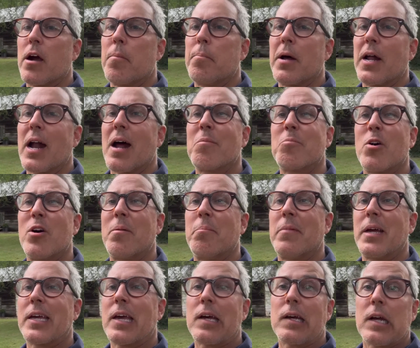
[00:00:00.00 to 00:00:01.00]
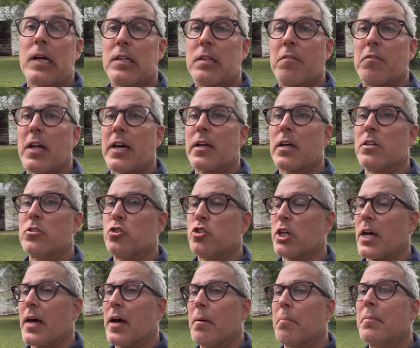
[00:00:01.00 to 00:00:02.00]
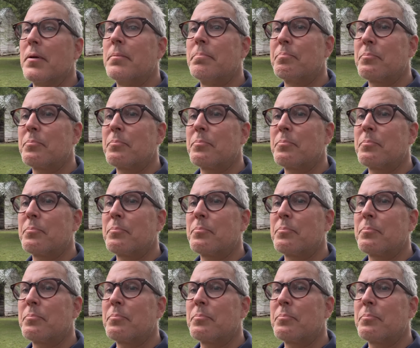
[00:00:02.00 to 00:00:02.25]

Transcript: but I'm going to make it kind of like a gem.